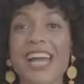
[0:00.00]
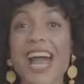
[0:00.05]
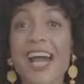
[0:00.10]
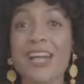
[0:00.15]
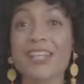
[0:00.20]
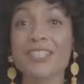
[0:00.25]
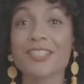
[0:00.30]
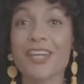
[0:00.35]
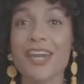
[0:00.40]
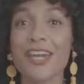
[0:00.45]

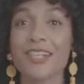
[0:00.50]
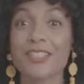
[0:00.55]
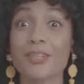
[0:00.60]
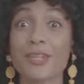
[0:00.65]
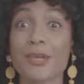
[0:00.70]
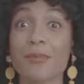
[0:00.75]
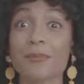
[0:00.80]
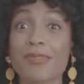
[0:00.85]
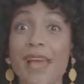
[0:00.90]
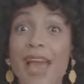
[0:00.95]
contrast so
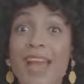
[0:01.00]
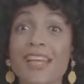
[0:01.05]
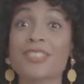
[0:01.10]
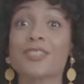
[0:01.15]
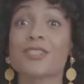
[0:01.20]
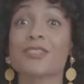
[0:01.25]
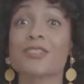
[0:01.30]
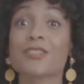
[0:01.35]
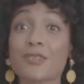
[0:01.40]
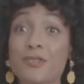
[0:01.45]
your
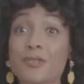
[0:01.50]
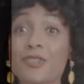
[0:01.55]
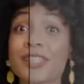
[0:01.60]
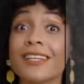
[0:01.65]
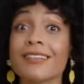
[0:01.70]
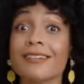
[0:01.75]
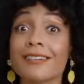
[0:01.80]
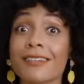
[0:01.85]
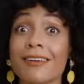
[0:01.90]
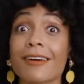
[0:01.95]
blacks
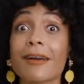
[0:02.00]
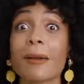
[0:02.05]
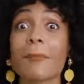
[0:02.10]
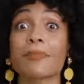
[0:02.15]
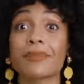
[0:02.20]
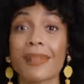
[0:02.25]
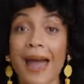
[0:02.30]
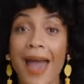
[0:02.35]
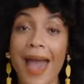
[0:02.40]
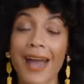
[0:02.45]
truly look
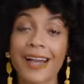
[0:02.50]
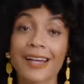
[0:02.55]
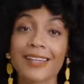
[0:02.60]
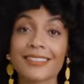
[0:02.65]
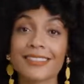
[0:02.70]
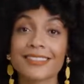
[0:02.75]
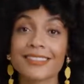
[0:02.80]
black.